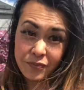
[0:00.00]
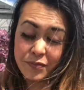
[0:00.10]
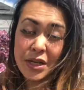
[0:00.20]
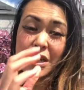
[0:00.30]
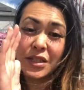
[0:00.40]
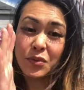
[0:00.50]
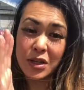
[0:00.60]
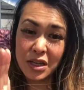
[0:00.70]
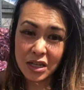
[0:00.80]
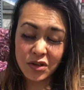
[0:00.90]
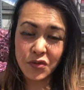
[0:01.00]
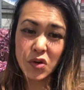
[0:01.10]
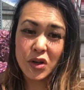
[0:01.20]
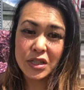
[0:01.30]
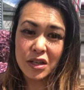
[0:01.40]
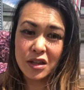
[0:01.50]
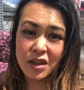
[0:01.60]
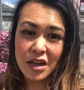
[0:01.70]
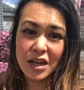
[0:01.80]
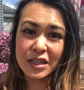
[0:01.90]
because we need to focus on the
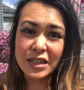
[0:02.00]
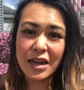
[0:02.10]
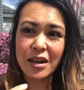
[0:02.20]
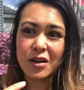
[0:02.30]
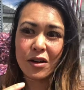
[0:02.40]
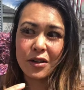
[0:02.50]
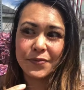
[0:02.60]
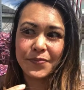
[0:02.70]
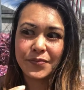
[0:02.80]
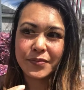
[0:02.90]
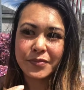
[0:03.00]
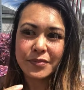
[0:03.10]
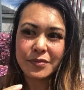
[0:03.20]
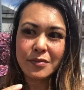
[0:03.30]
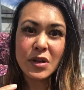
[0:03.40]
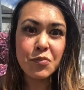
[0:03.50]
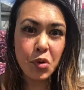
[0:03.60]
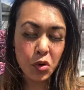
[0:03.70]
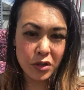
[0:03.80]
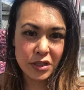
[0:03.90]
things that are
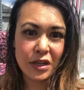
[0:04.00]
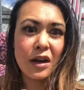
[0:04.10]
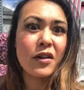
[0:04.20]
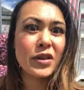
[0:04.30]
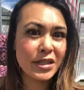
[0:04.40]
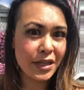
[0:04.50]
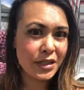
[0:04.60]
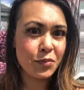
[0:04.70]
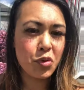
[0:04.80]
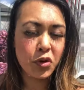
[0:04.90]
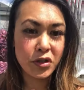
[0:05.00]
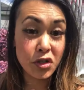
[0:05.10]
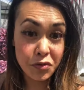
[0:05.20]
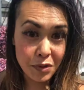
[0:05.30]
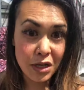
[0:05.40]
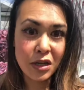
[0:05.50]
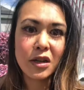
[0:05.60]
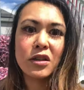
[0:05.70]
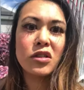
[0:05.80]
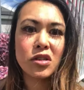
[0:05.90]
important. Obviously, it's important to me
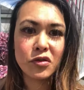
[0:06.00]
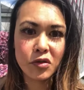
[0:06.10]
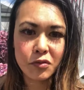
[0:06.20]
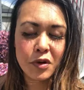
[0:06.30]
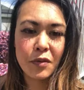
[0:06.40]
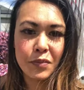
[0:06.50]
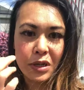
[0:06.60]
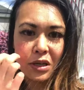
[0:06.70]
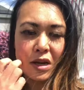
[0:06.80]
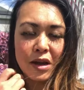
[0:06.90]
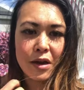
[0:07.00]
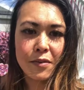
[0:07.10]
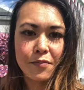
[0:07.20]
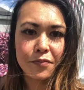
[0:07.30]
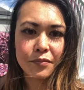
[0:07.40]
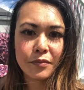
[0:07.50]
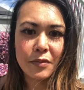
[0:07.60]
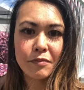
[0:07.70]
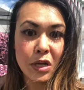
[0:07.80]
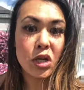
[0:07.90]
to be
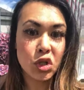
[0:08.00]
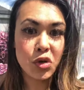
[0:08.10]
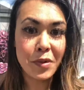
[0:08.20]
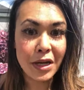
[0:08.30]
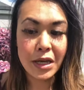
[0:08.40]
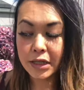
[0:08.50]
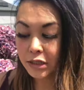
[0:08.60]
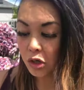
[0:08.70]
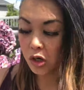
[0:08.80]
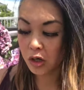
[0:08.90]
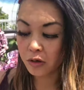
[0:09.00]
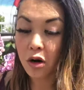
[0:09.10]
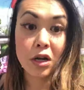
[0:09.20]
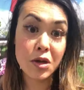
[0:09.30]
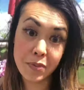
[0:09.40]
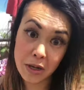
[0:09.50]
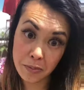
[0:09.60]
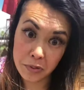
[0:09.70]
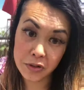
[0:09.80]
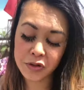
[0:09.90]
making sure my kids are keeping up
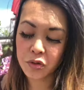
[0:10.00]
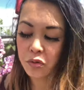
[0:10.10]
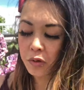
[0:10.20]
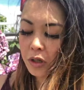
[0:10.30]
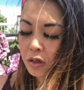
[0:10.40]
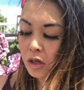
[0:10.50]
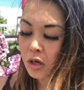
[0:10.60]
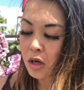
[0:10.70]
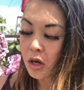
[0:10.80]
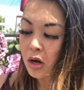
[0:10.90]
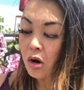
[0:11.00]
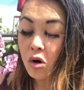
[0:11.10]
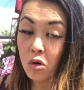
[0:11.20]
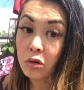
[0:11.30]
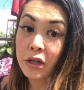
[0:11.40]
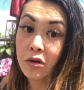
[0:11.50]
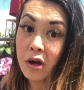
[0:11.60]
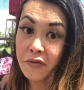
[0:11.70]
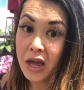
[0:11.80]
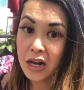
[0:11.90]
with their schoolwork. Holy though, I
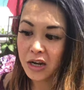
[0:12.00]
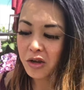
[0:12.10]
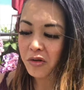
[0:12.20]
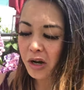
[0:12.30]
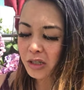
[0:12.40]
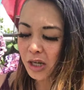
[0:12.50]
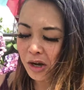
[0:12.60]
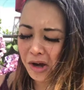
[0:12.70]
have a headache, you guys.